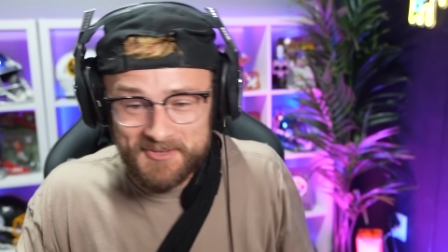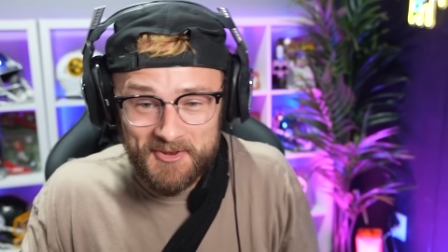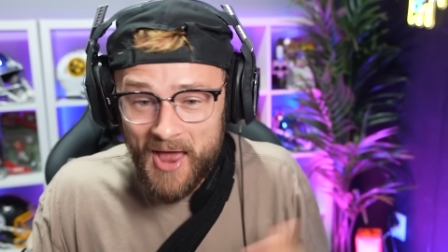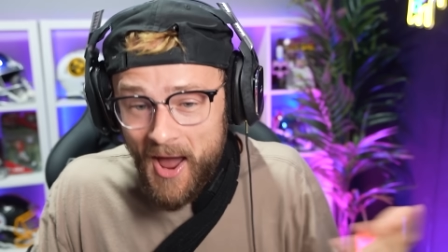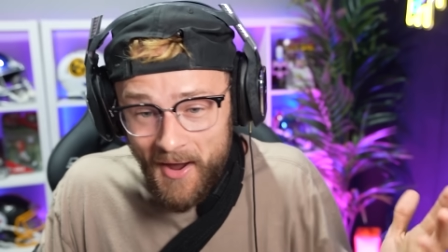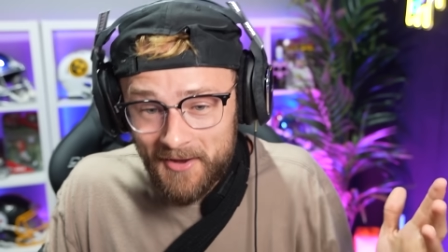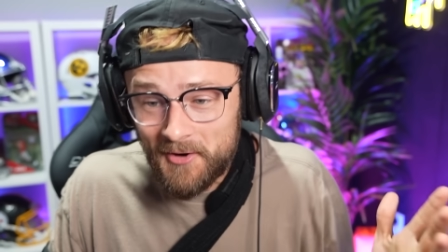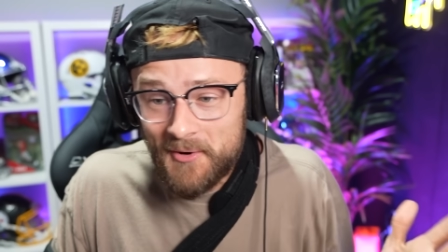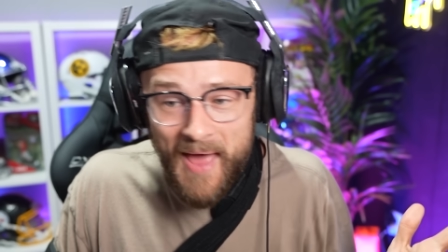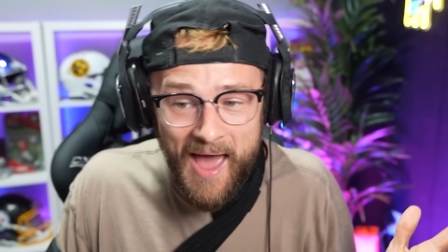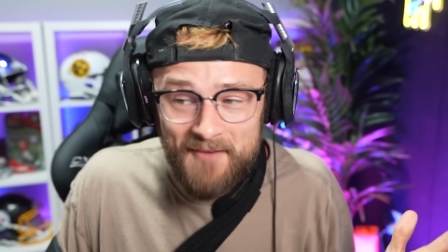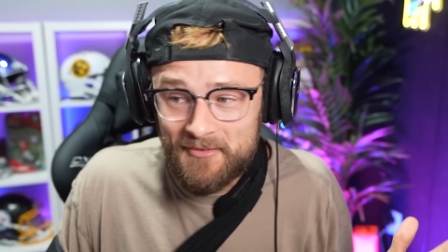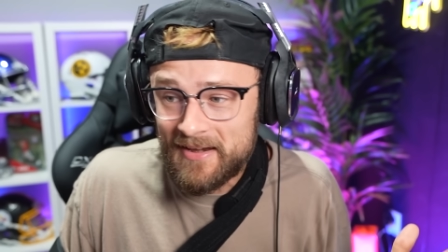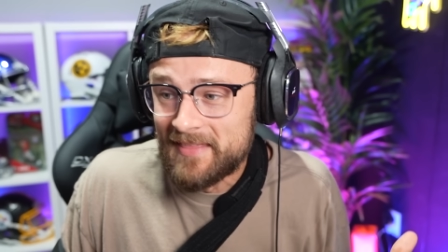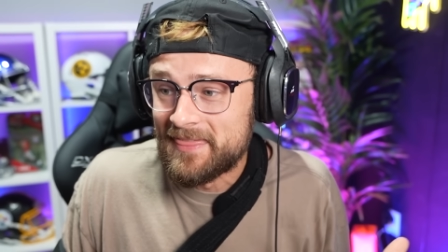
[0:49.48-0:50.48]
so now I don't
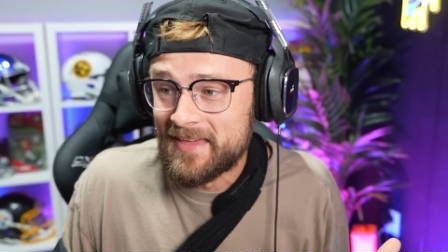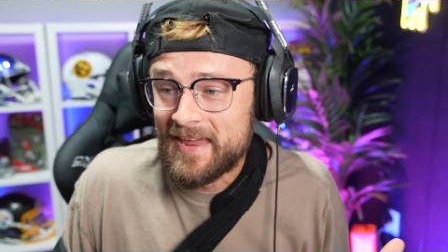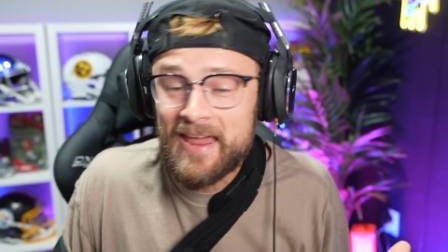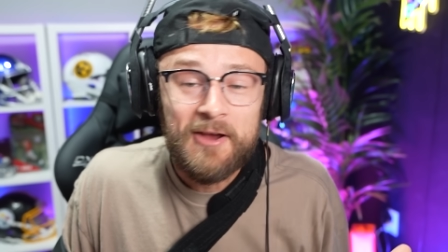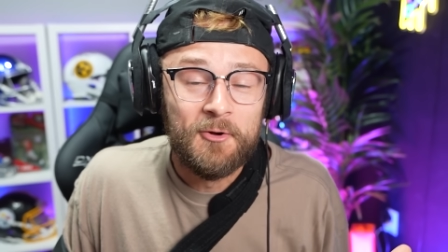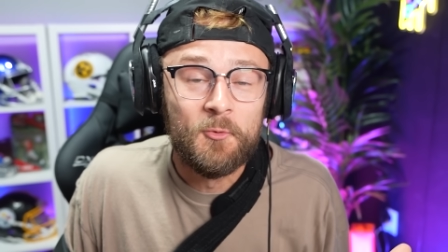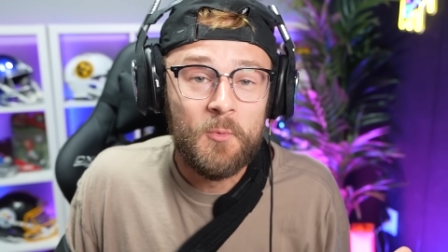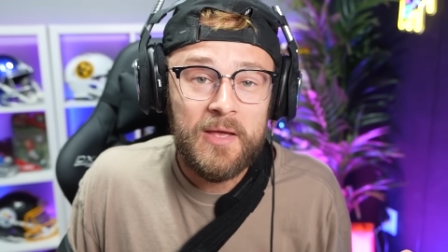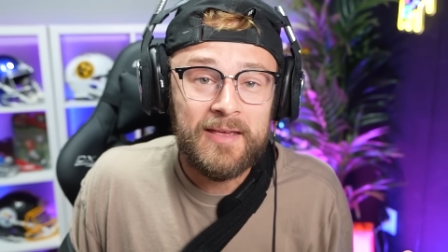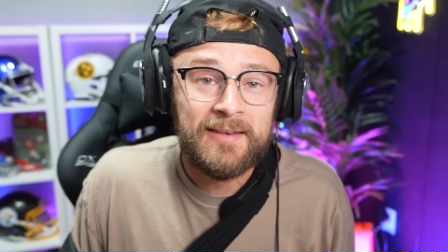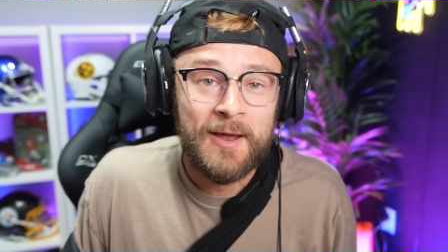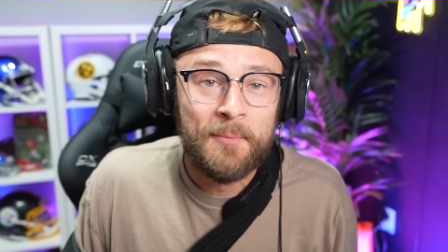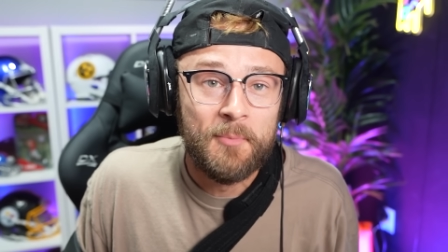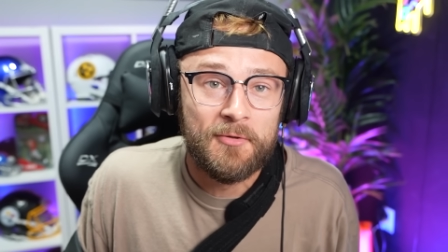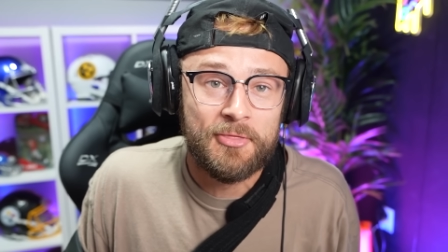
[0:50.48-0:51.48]
have anything here in week
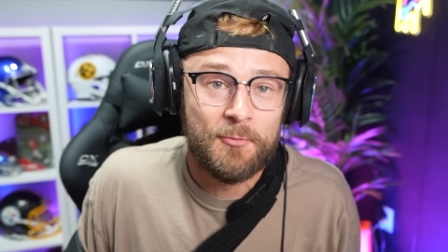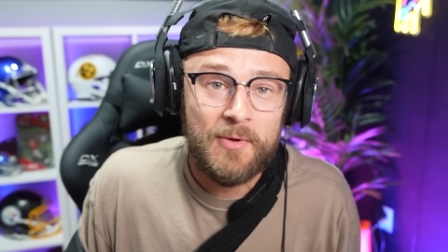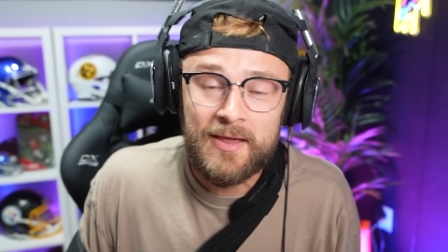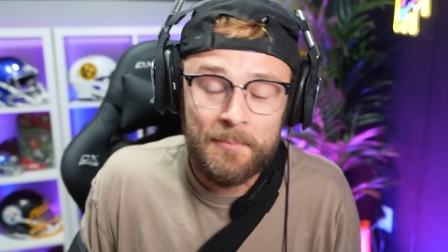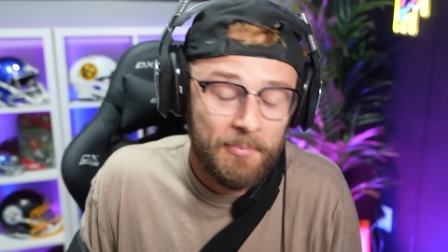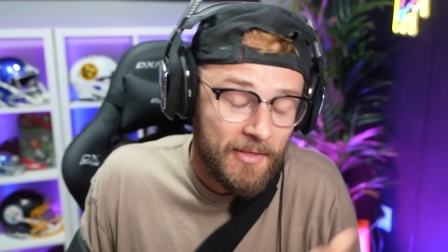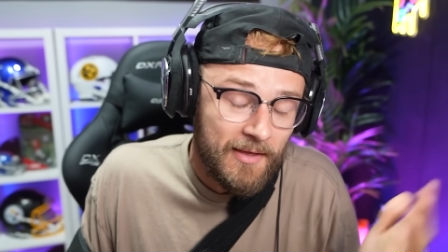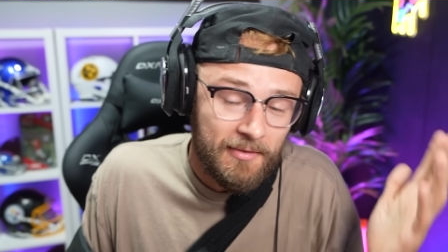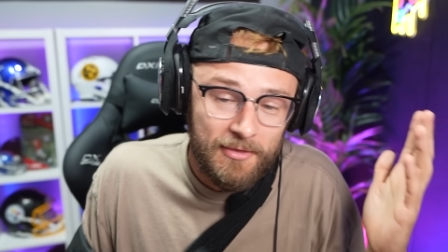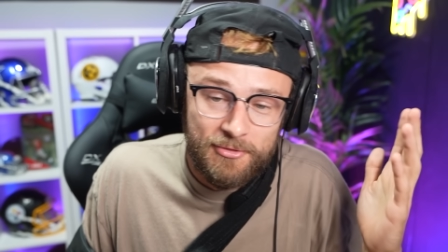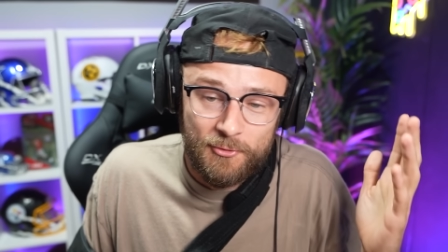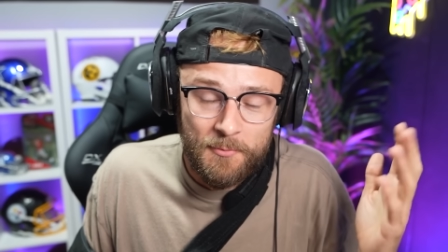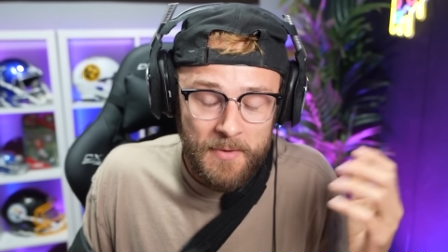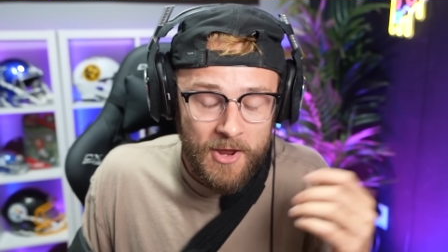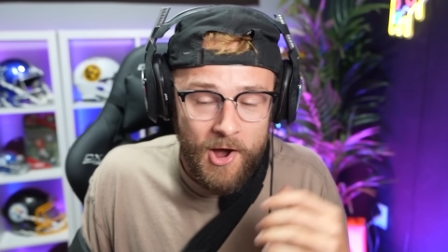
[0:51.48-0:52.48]
number three. Completely
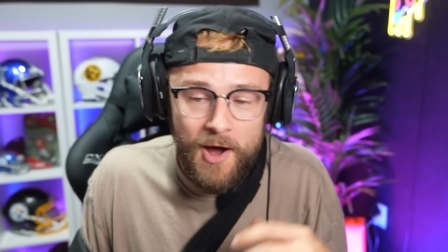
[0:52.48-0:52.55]
threw me